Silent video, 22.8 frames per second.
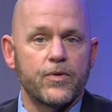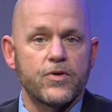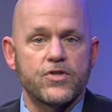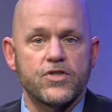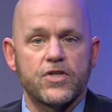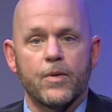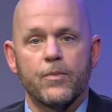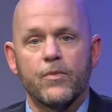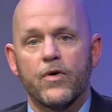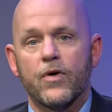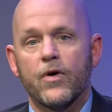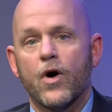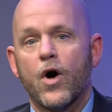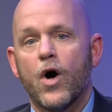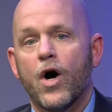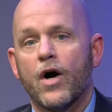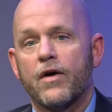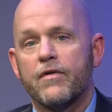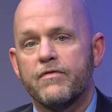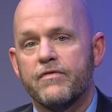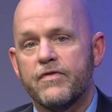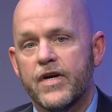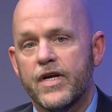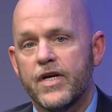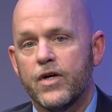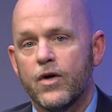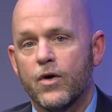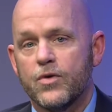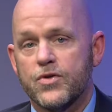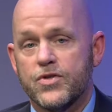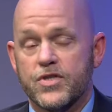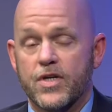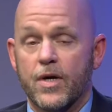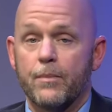Some are on video,
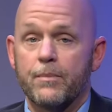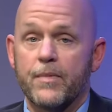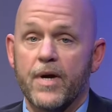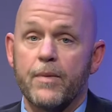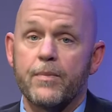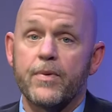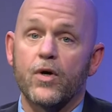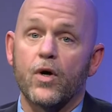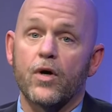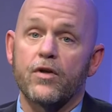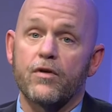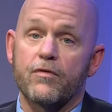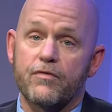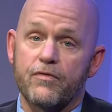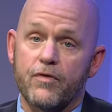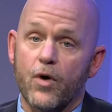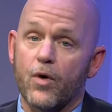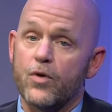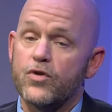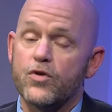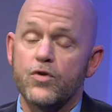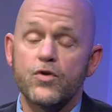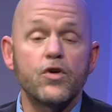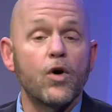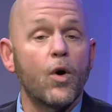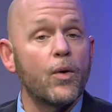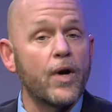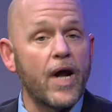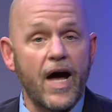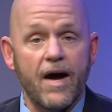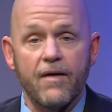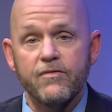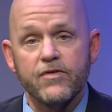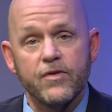some may be on the phone. You don't
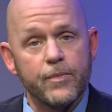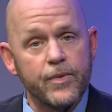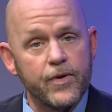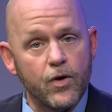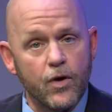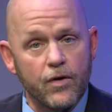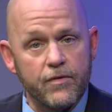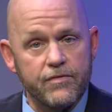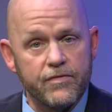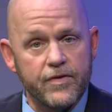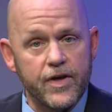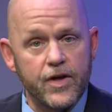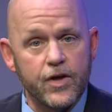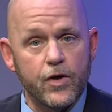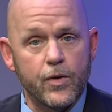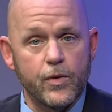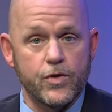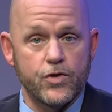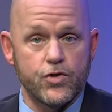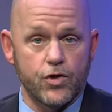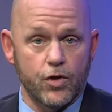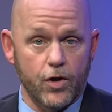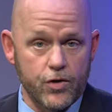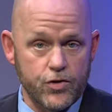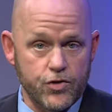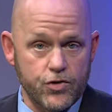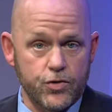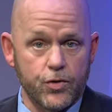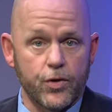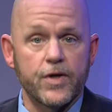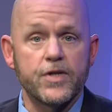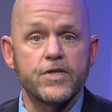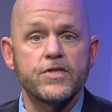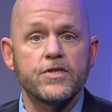have to be on video, it's your
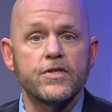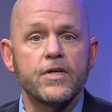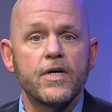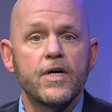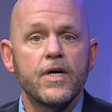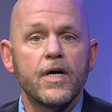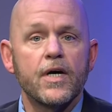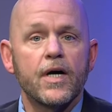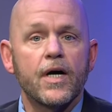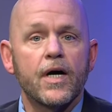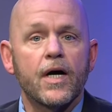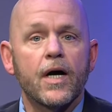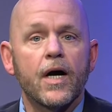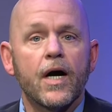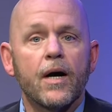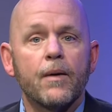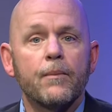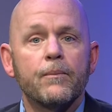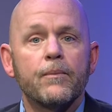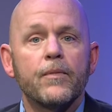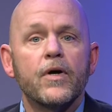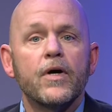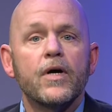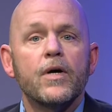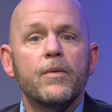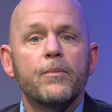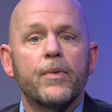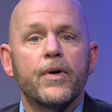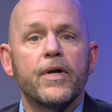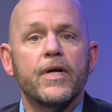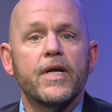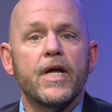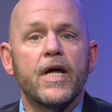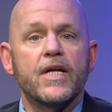choice. Um,
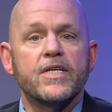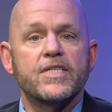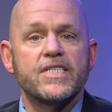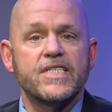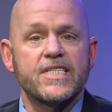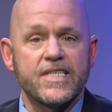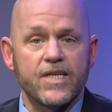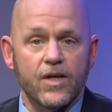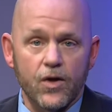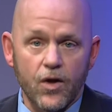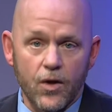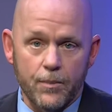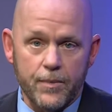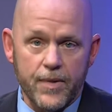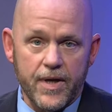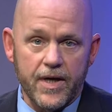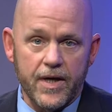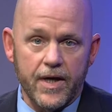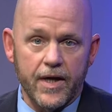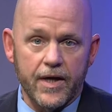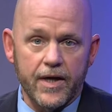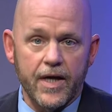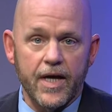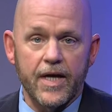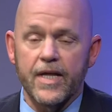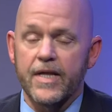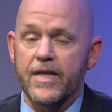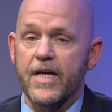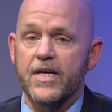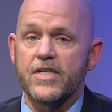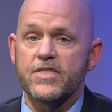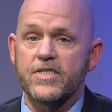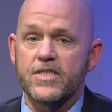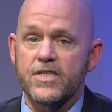but it's still a meeting.
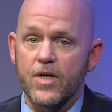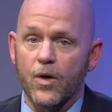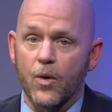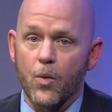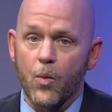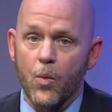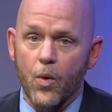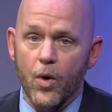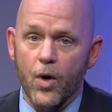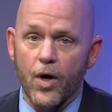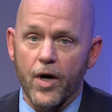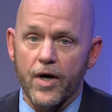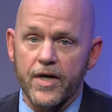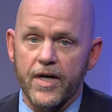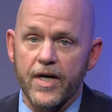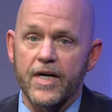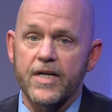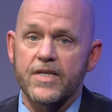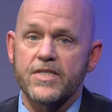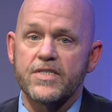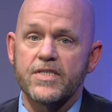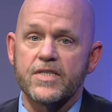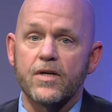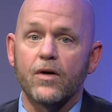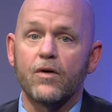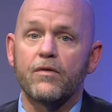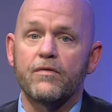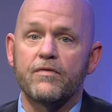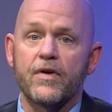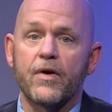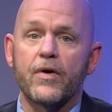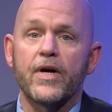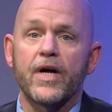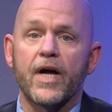They still work and it's still
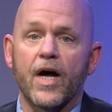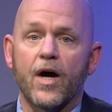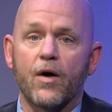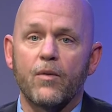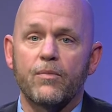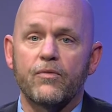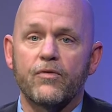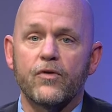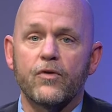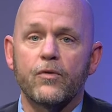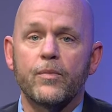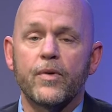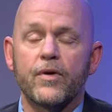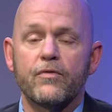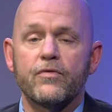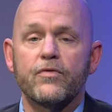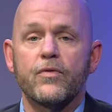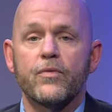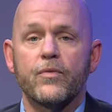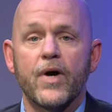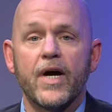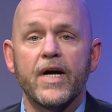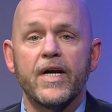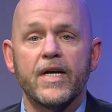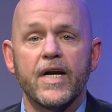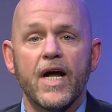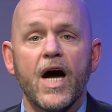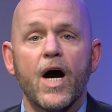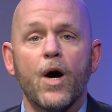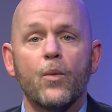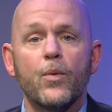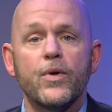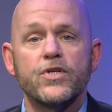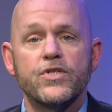very helpful. But for right
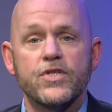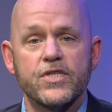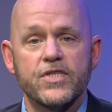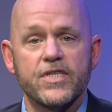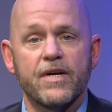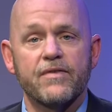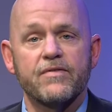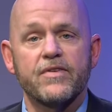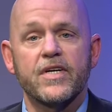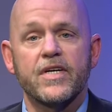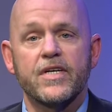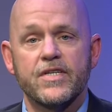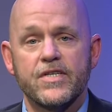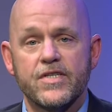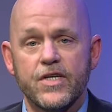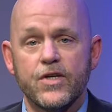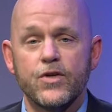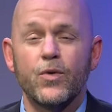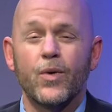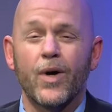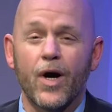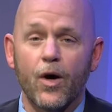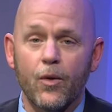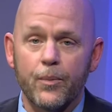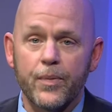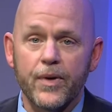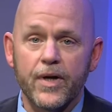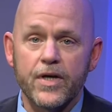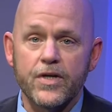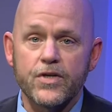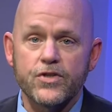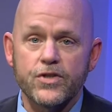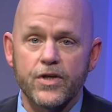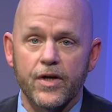now, we just have to continue helping
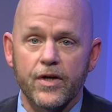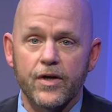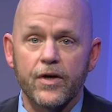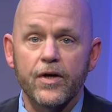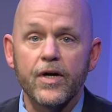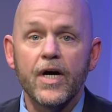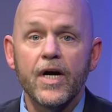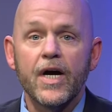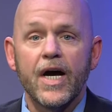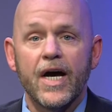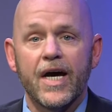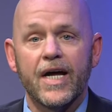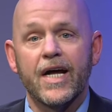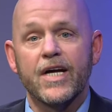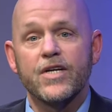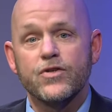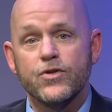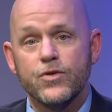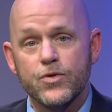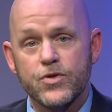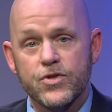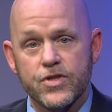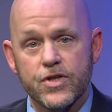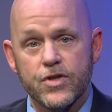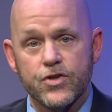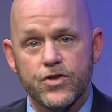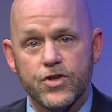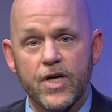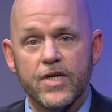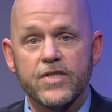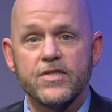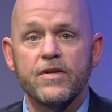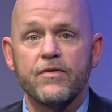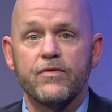each other. And I do
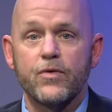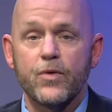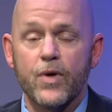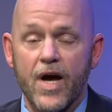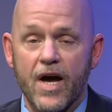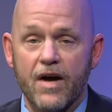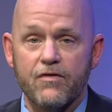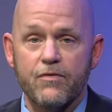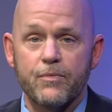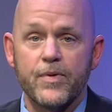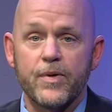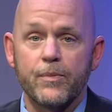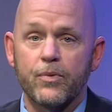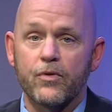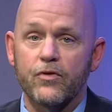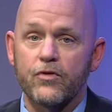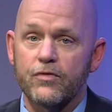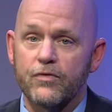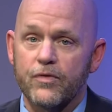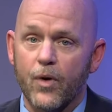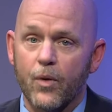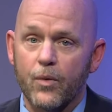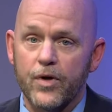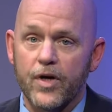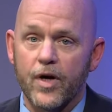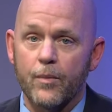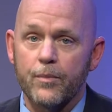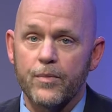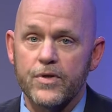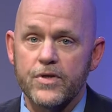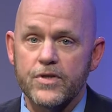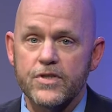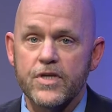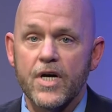suggest if you have people's phone
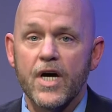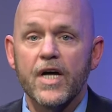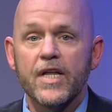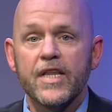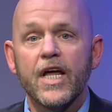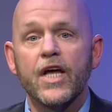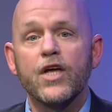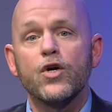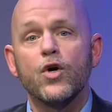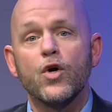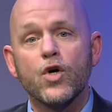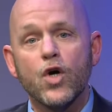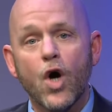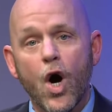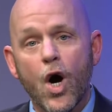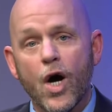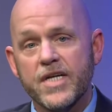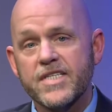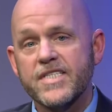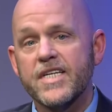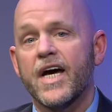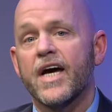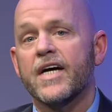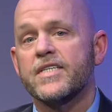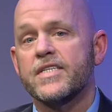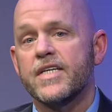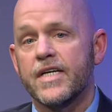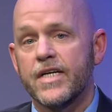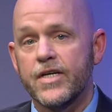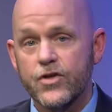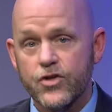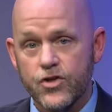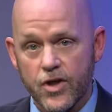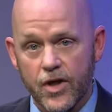numbers that you're contacting
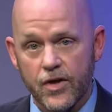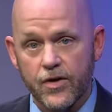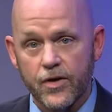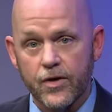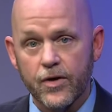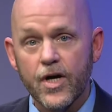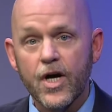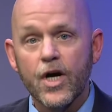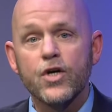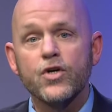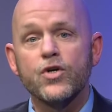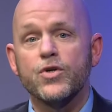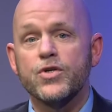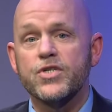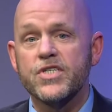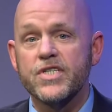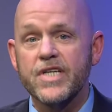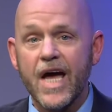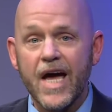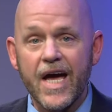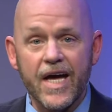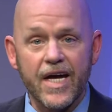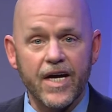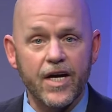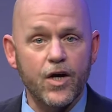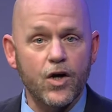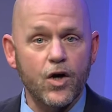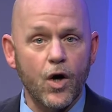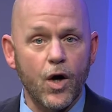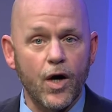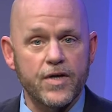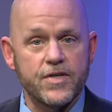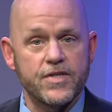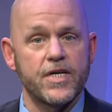each other, you're staying in
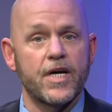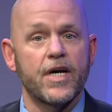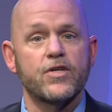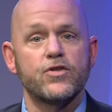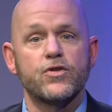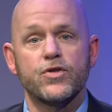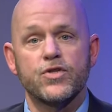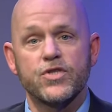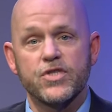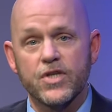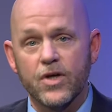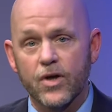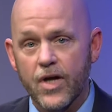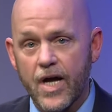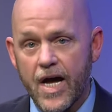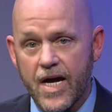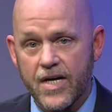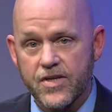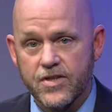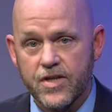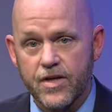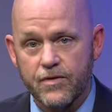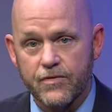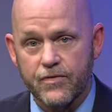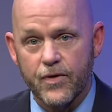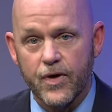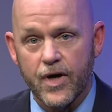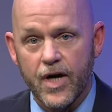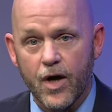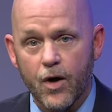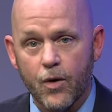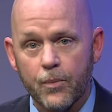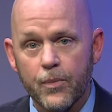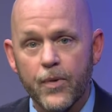contact, you're still asking for
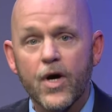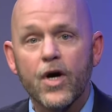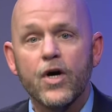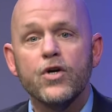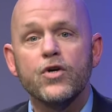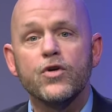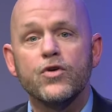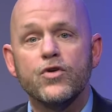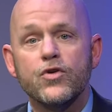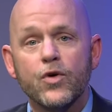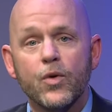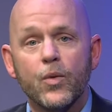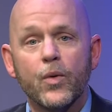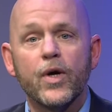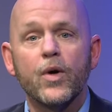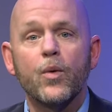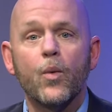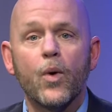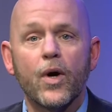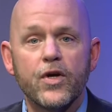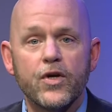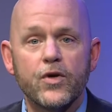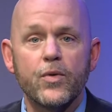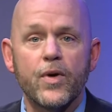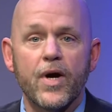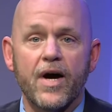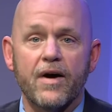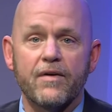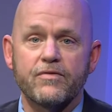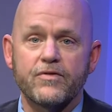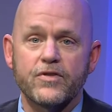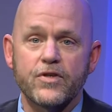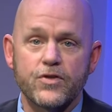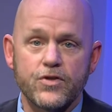help, you're doing what you
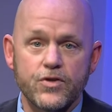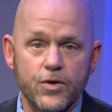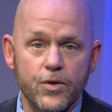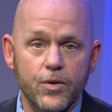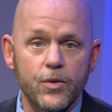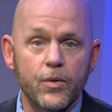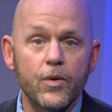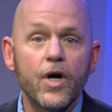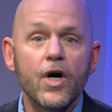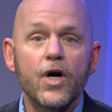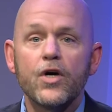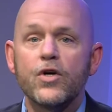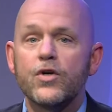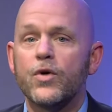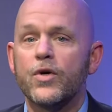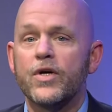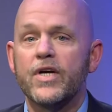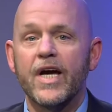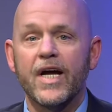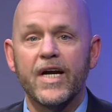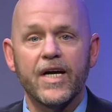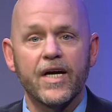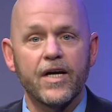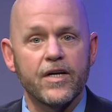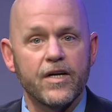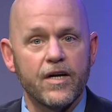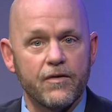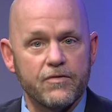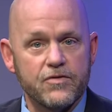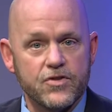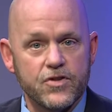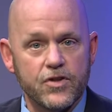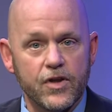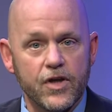have to do, you're getting
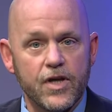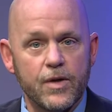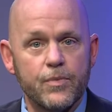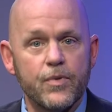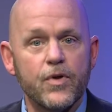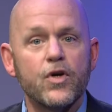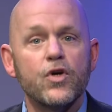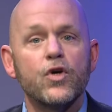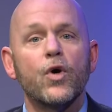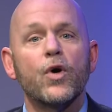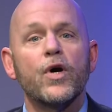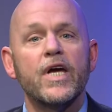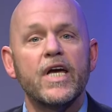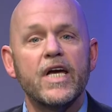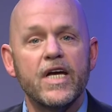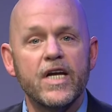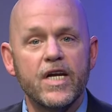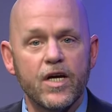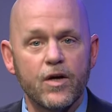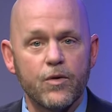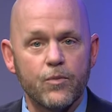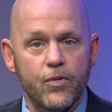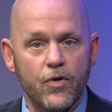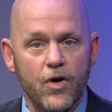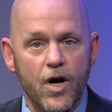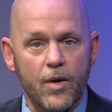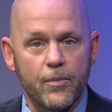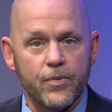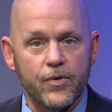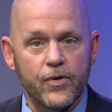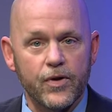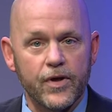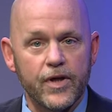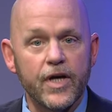enough sleep, you're eating
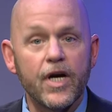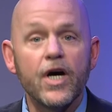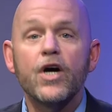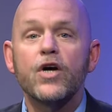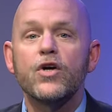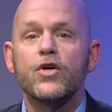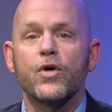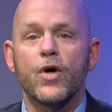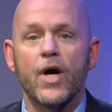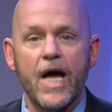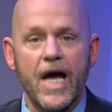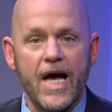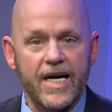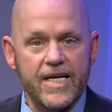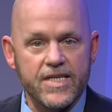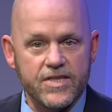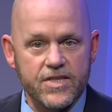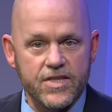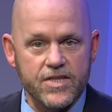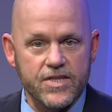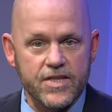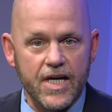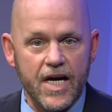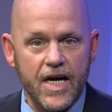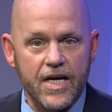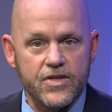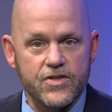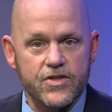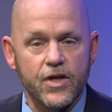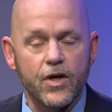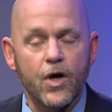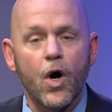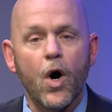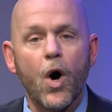properly, you're
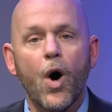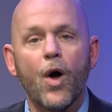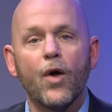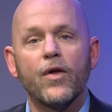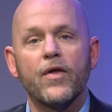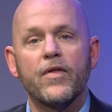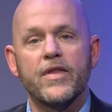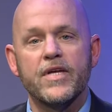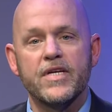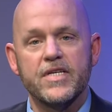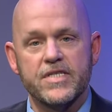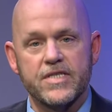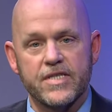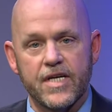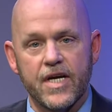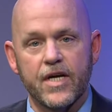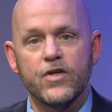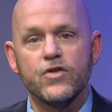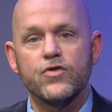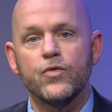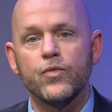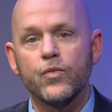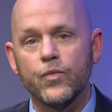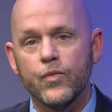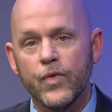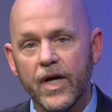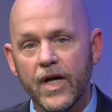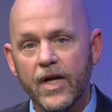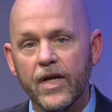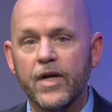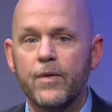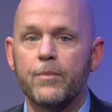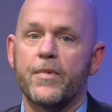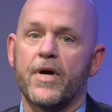exercising. All of these things
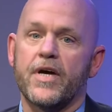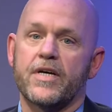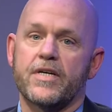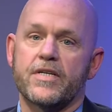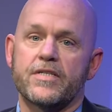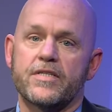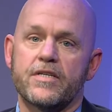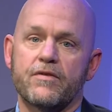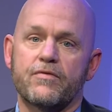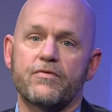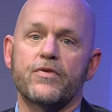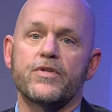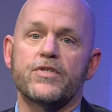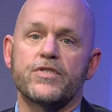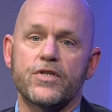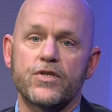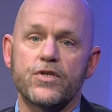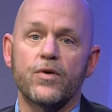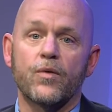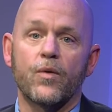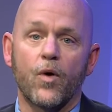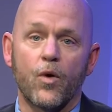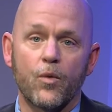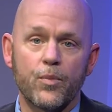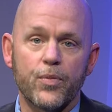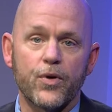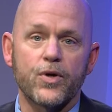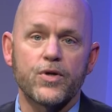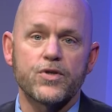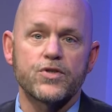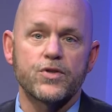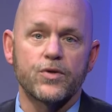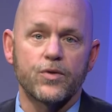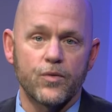really make a difference in your own
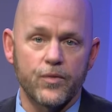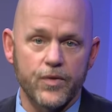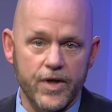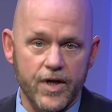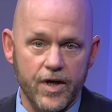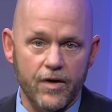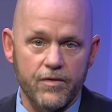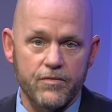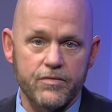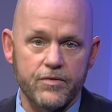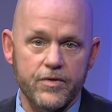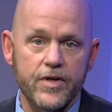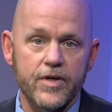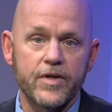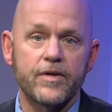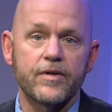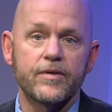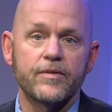personal recovery.